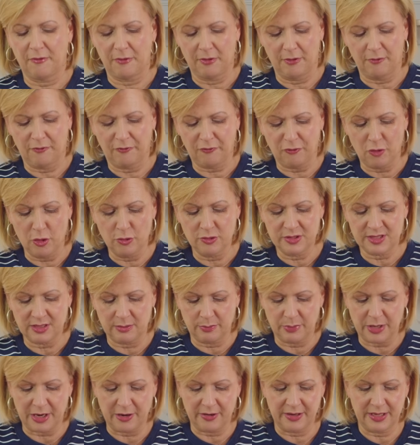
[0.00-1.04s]
frozen
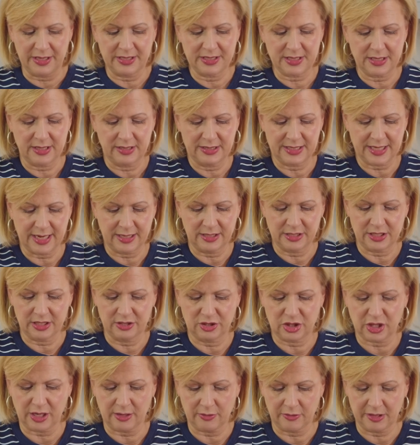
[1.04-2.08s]
berries tend to
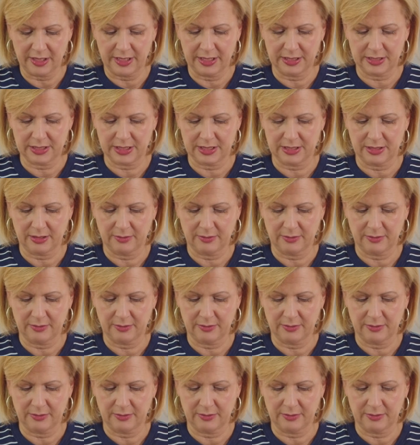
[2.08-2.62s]
generate.